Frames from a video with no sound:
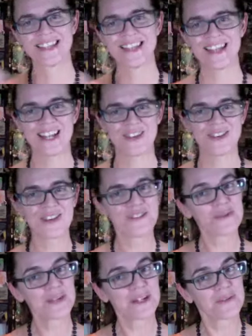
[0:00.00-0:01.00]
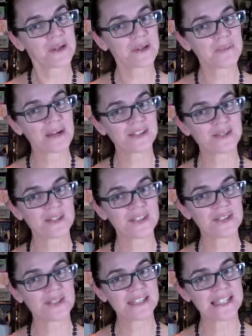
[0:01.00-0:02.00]
Hello everyone and welcome back to Little
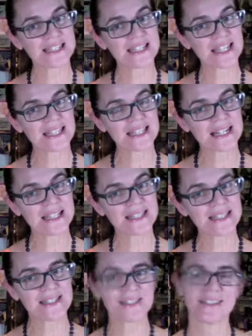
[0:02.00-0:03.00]
Kids Like That.